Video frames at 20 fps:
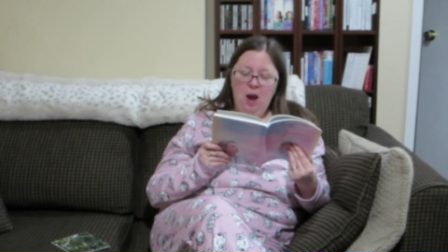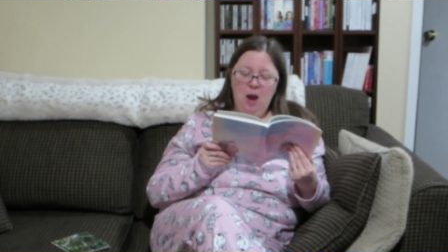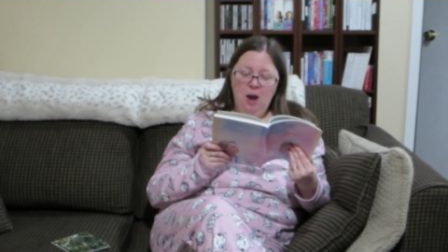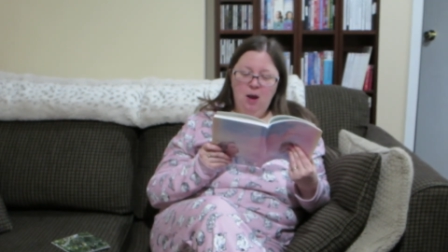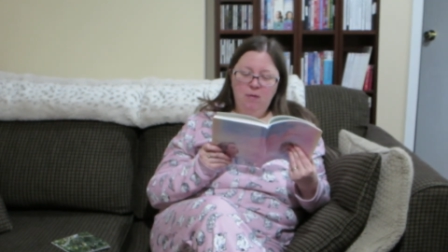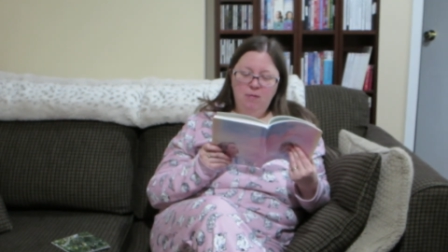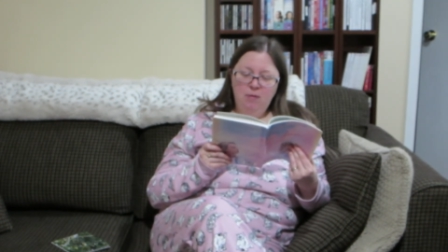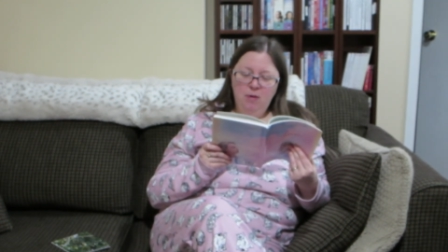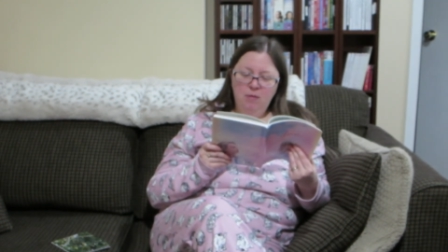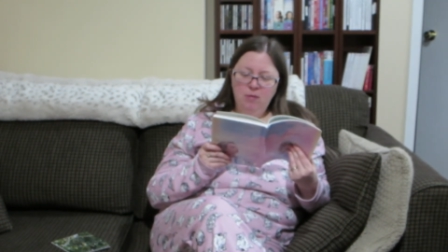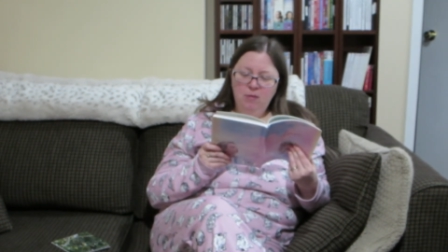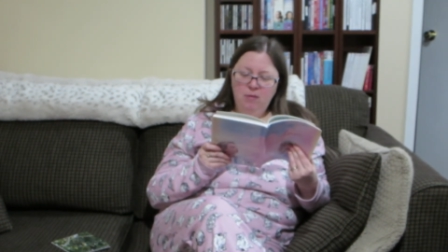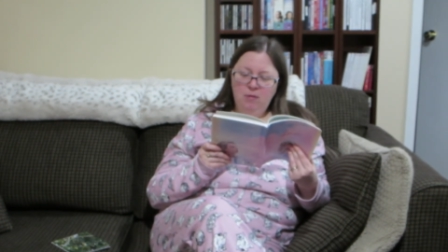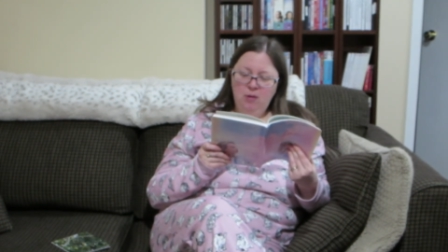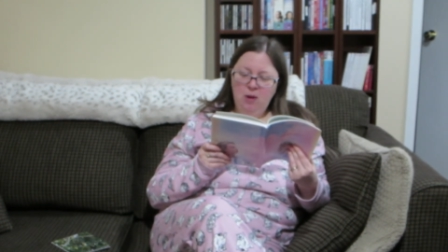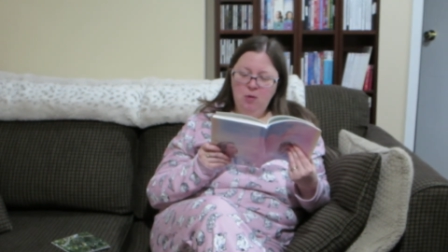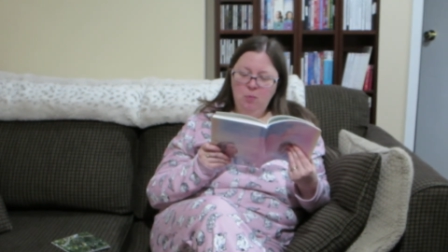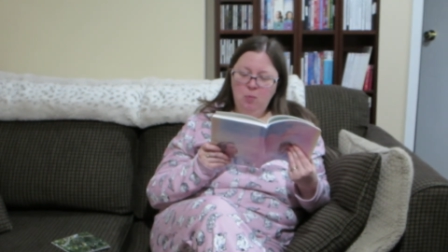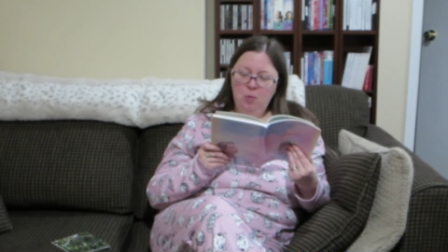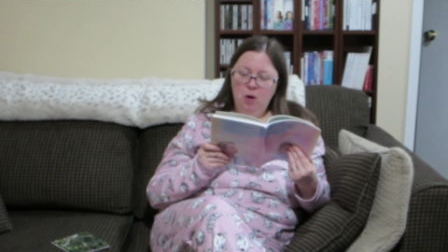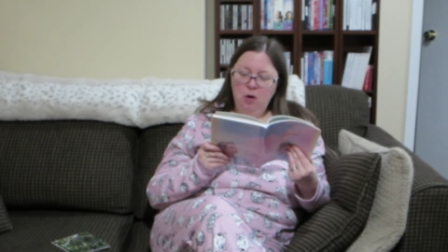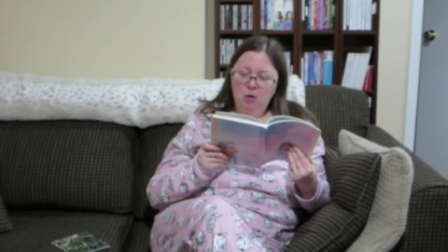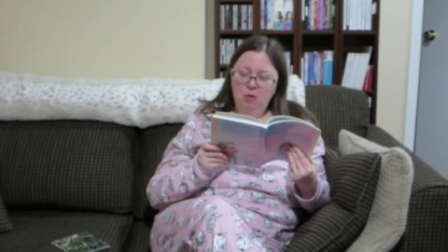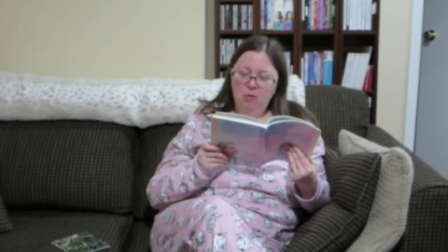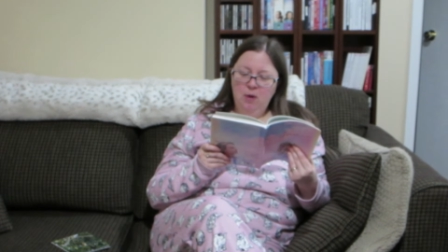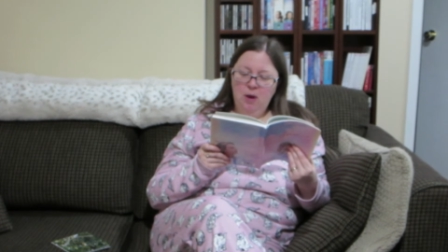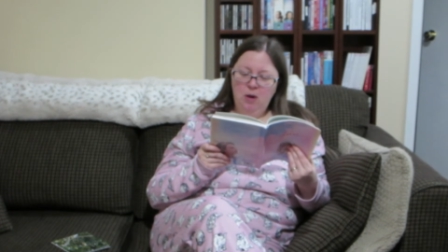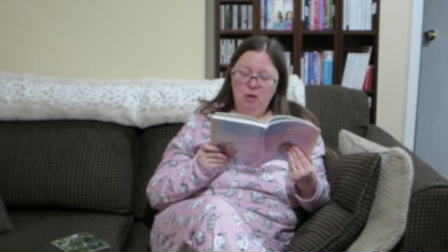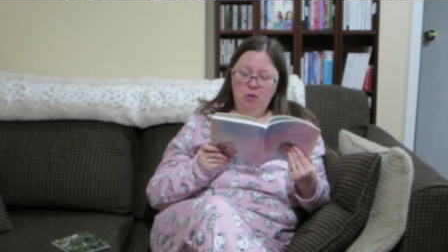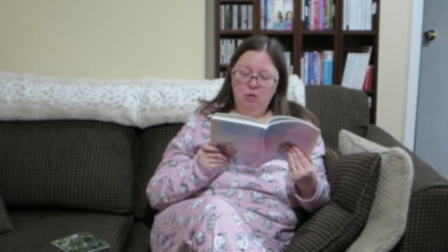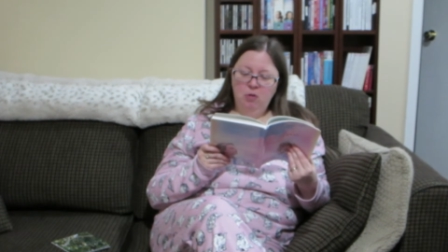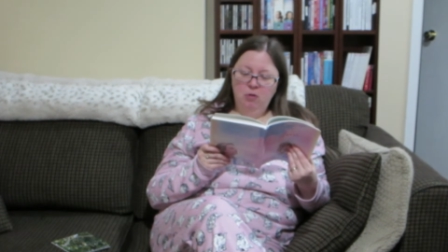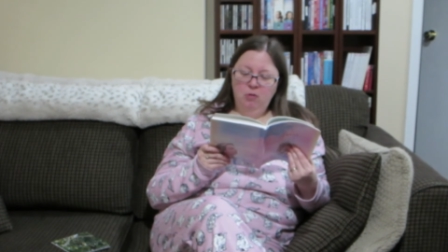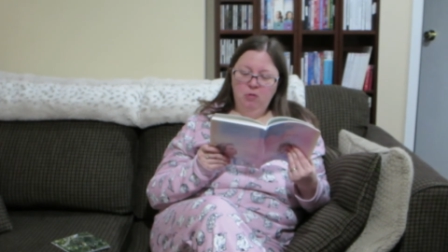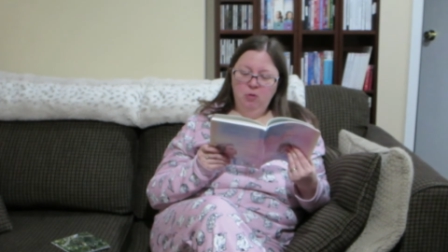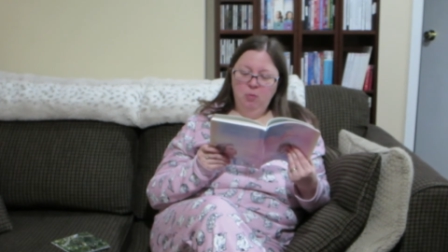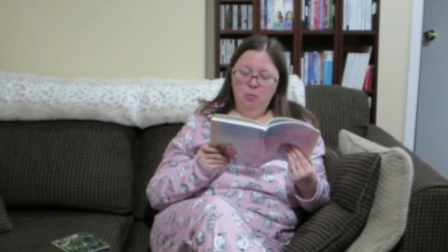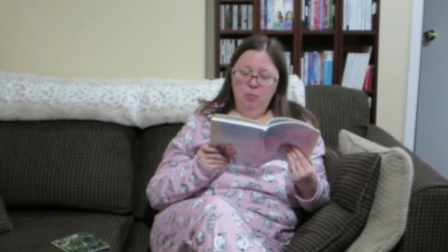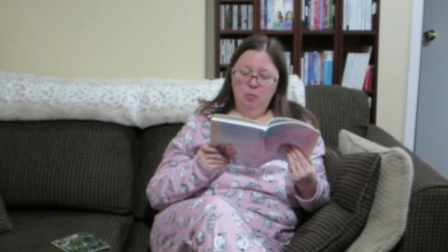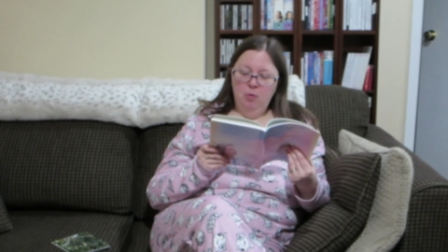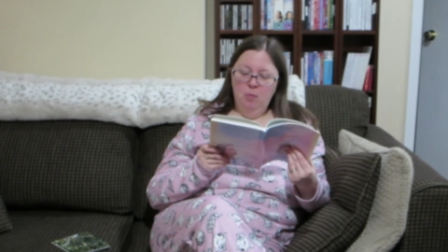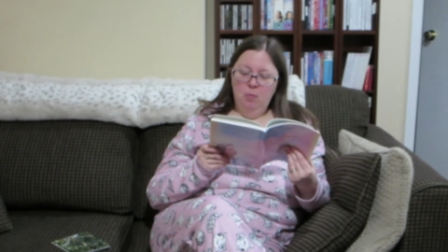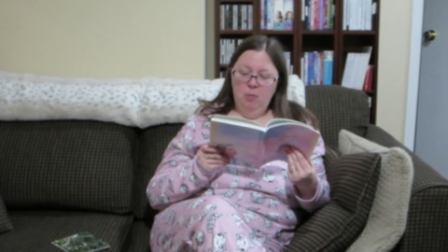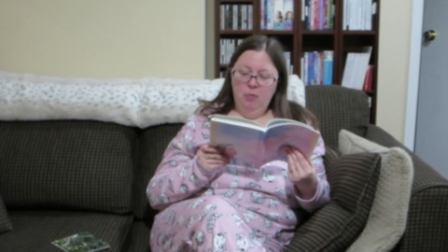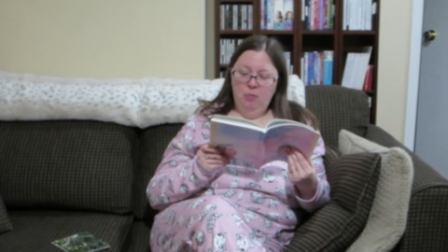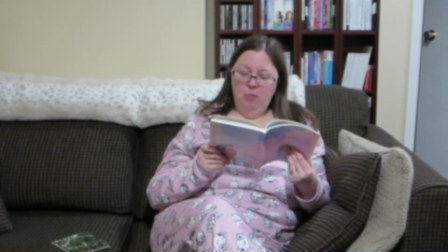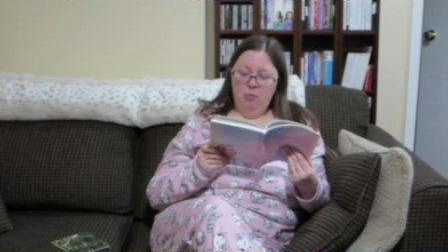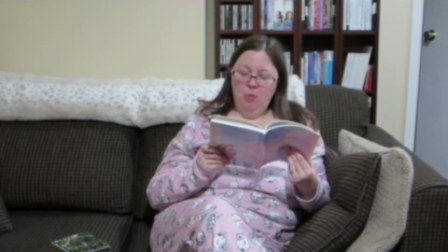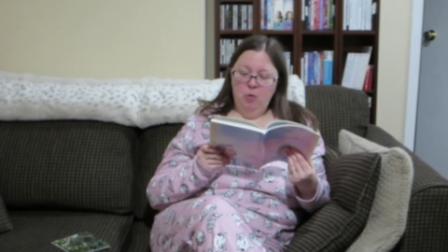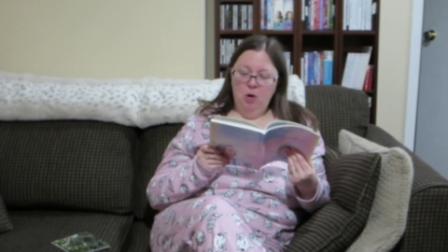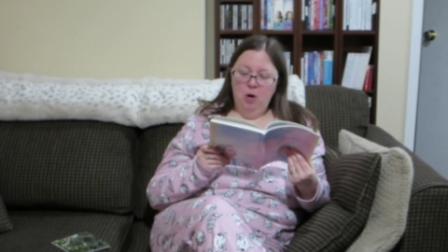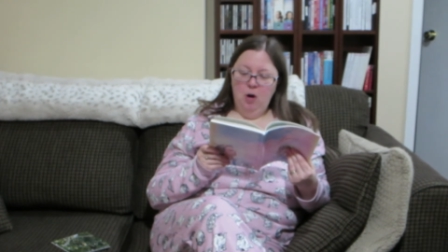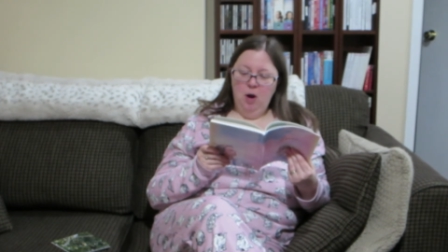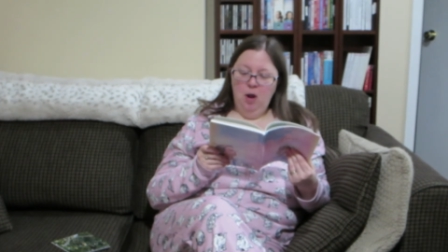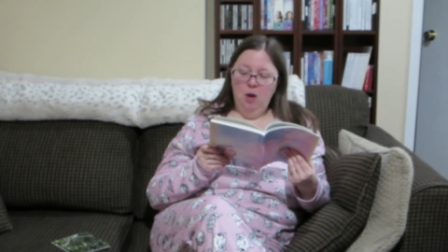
I've never seen water that crystal blue before